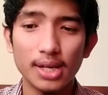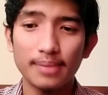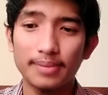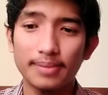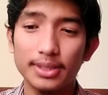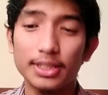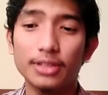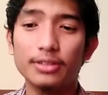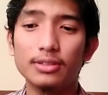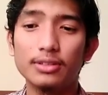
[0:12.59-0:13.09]

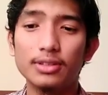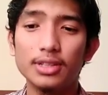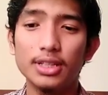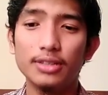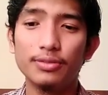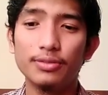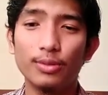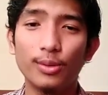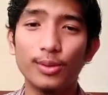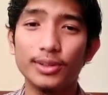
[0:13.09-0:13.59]

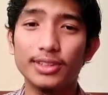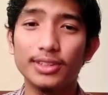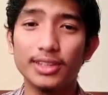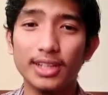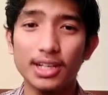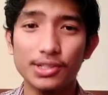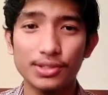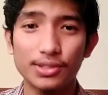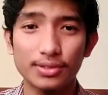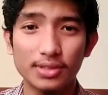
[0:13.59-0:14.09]
particularly for
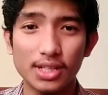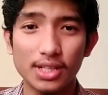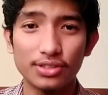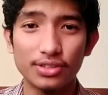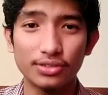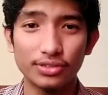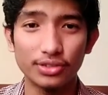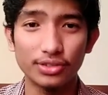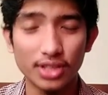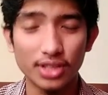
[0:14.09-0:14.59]
international
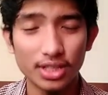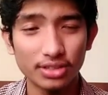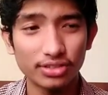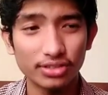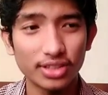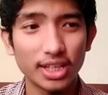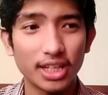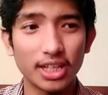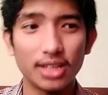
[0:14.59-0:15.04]
relations students